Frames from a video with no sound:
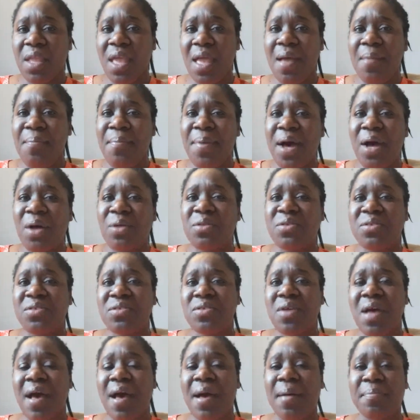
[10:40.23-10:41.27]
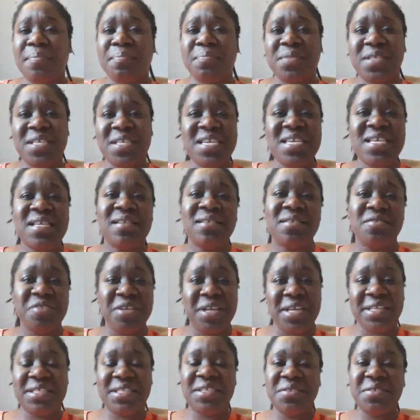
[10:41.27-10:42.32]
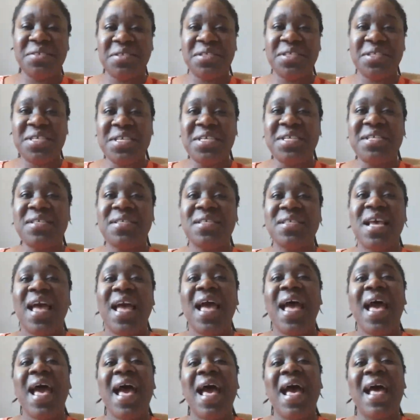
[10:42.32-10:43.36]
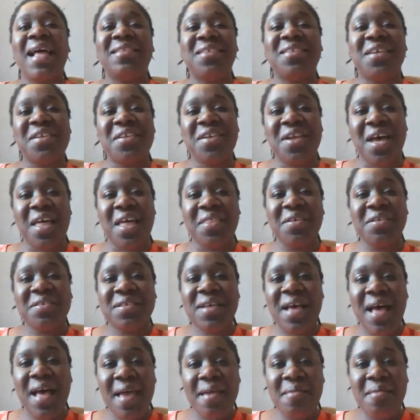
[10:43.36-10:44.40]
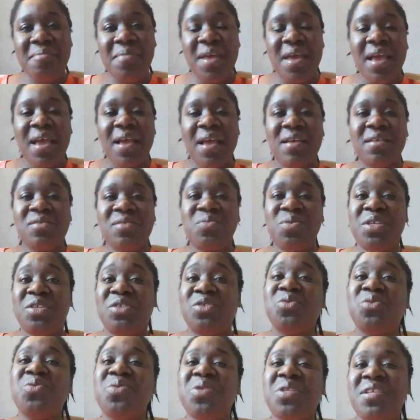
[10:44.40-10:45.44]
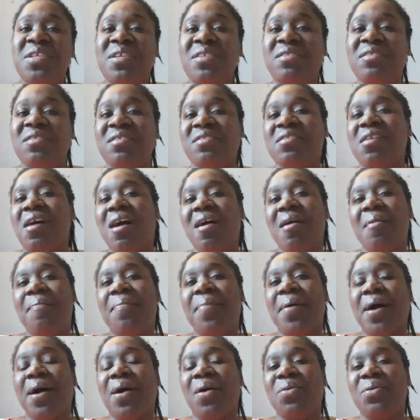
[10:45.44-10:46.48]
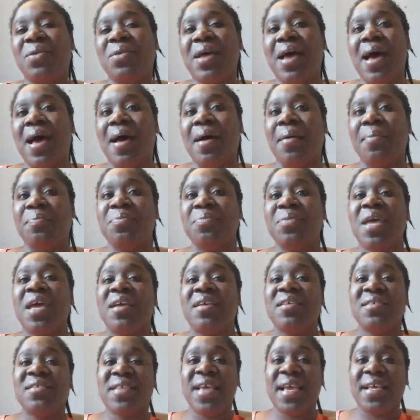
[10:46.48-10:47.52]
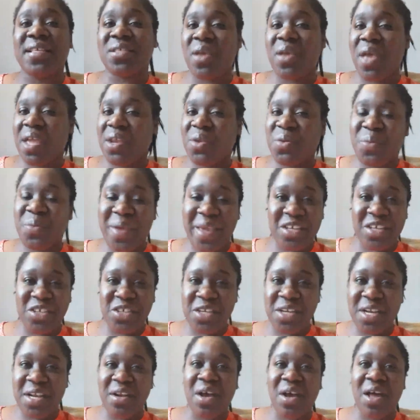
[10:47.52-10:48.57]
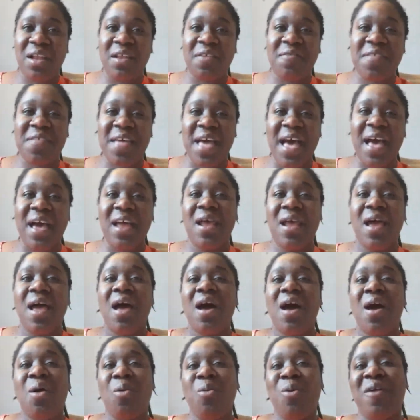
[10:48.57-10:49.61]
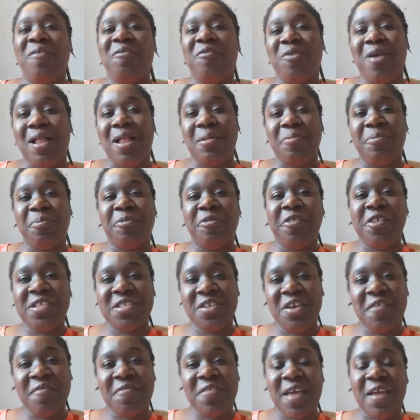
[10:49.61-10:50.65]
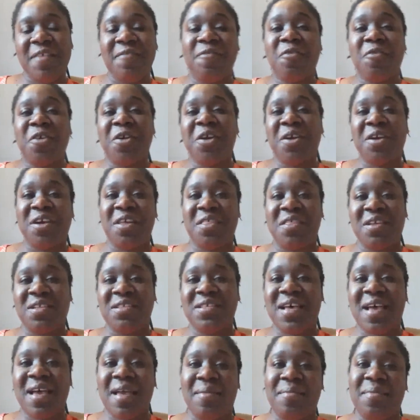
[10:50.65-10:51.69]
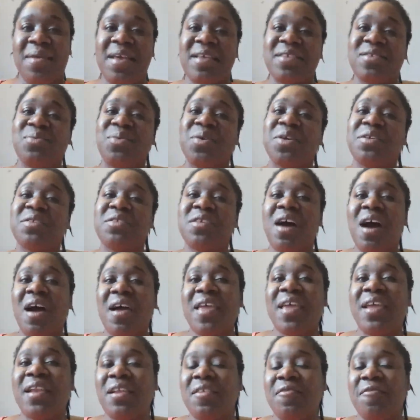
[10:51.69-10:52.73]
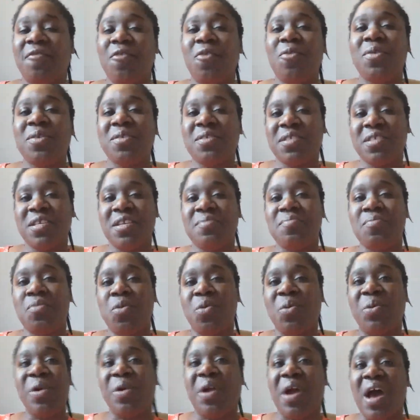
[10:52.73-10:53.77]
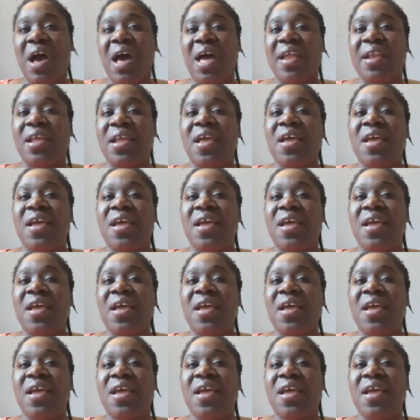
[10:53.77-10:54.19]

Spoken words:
about teens, relating to teens at another time, because we do need to talk about sex education and all of that. However, I'll reserve that for another time as we're talking and focusing more on